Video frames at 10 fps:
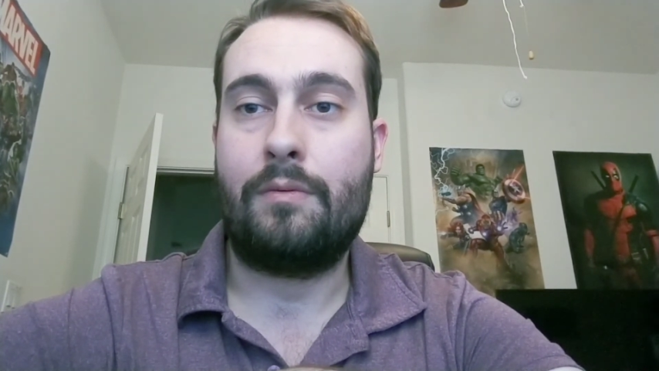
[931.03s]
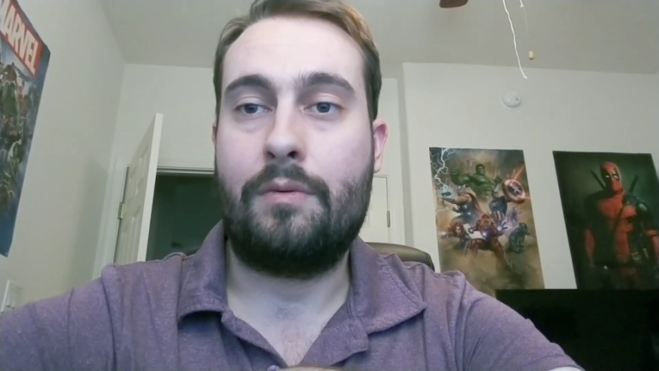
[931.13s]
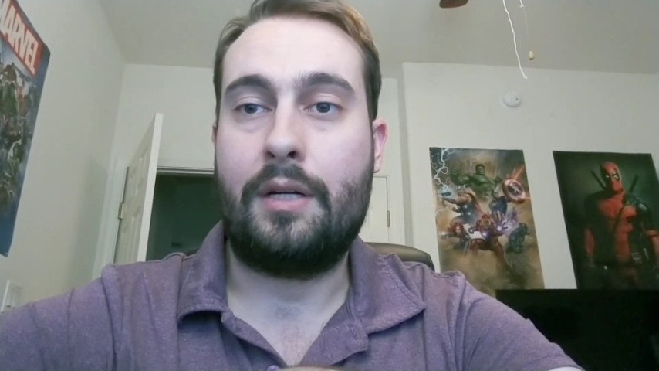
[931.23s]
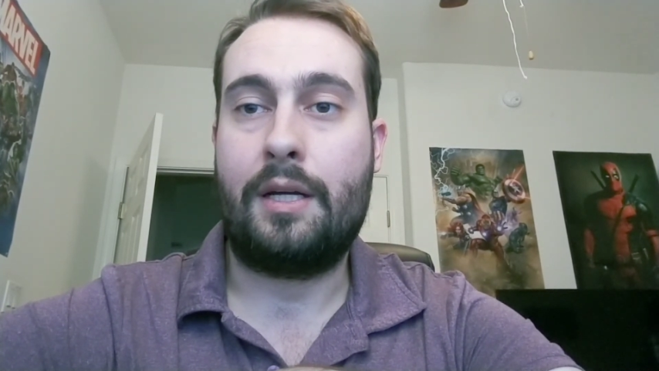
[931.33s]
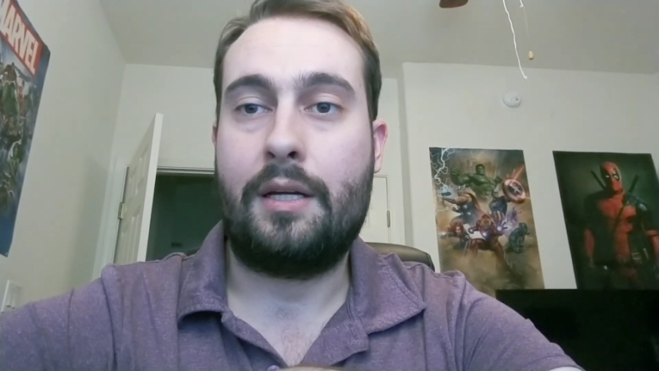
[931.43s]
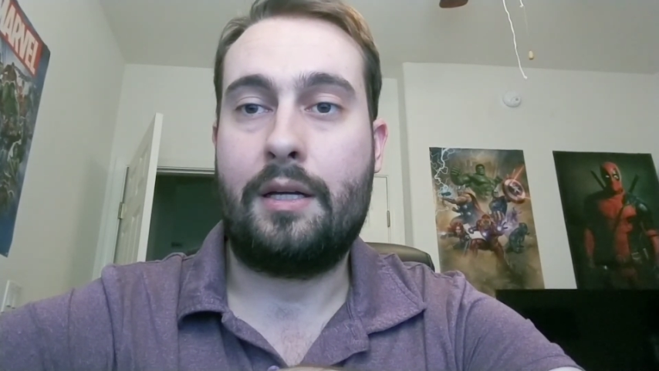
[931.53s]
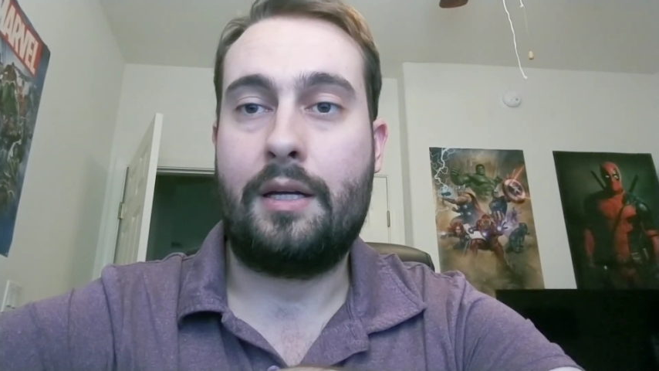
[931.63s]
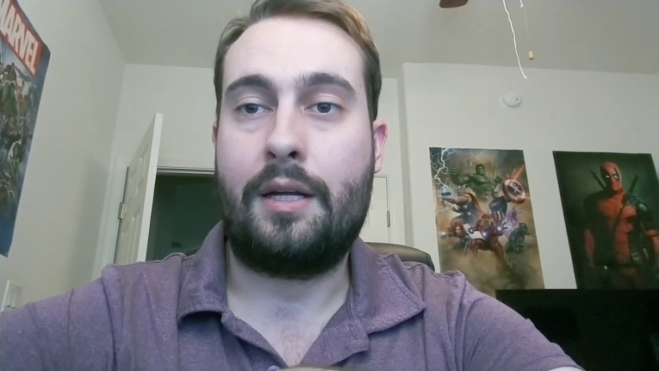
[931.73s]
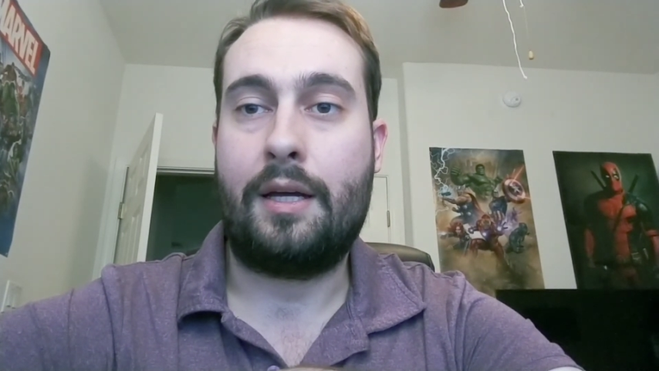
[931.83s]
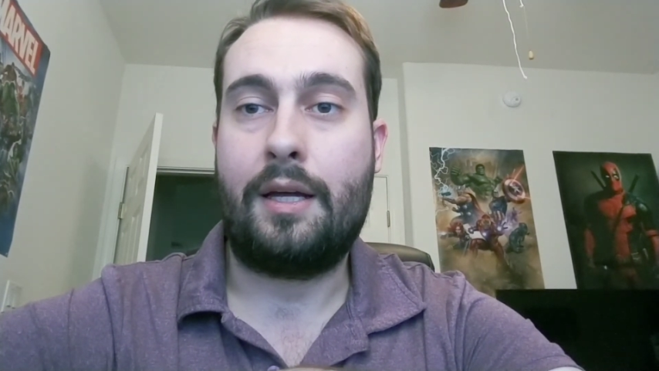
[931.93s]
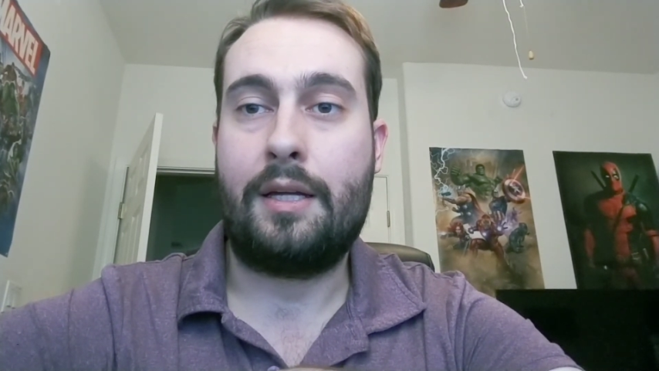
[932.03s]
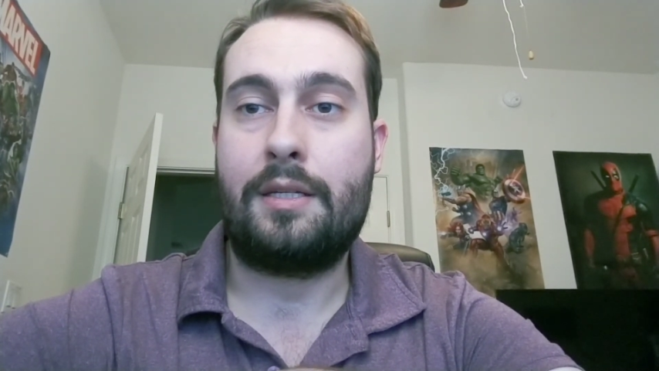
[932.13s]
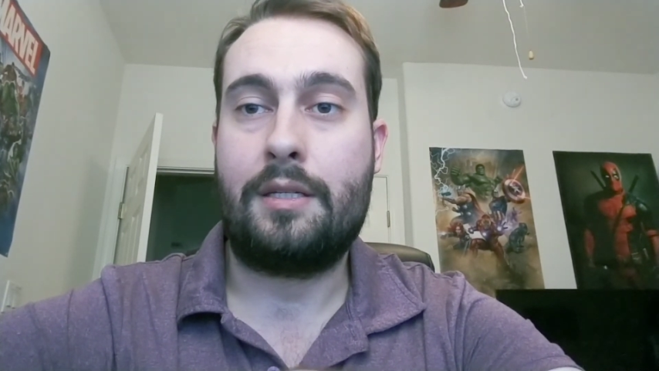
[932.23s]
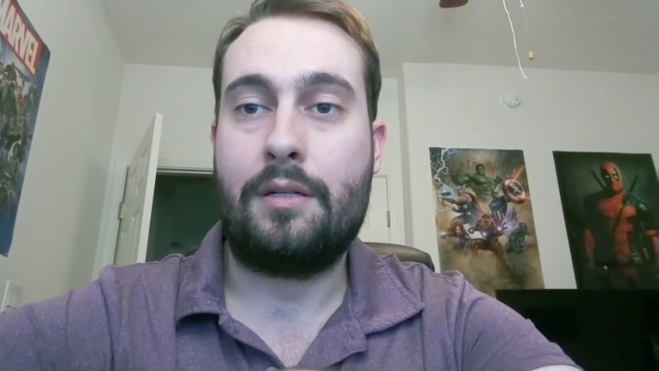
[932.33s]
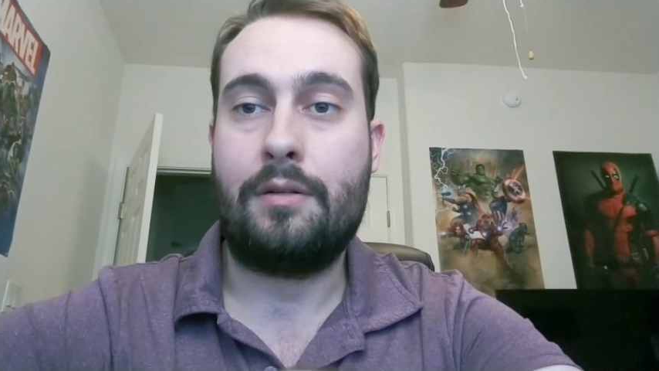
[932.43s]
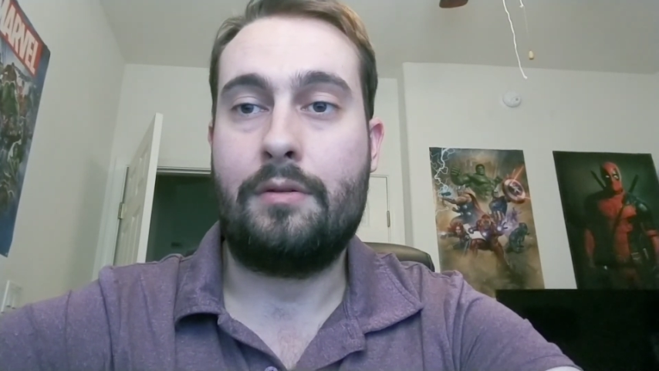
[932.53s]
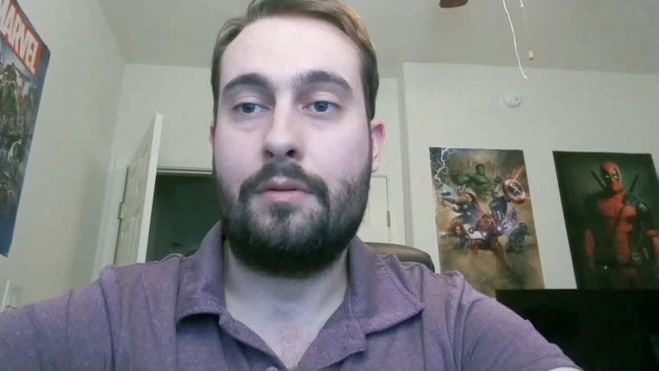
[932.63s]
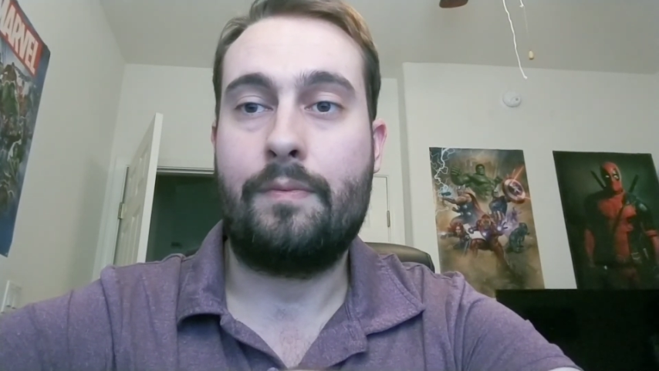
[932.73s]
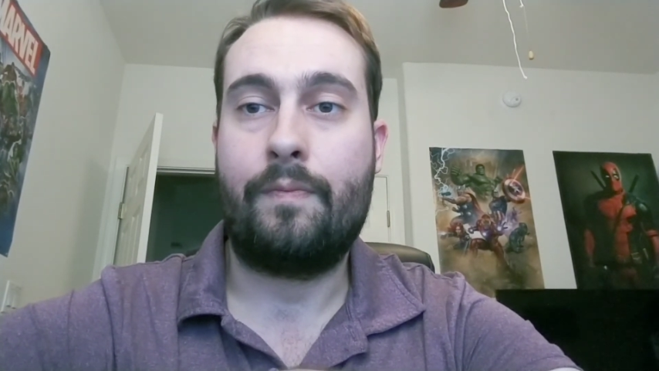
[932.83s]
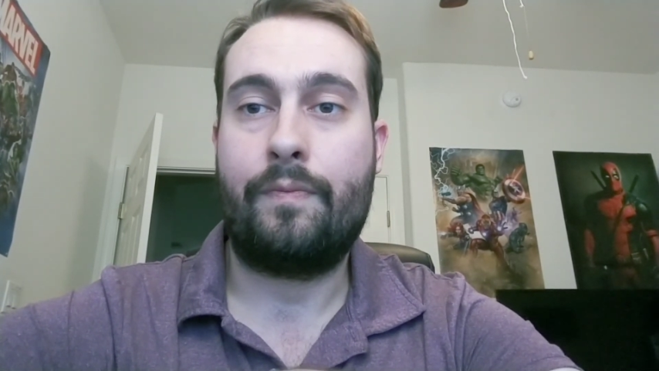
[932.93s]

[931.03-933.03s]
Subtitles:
when I had to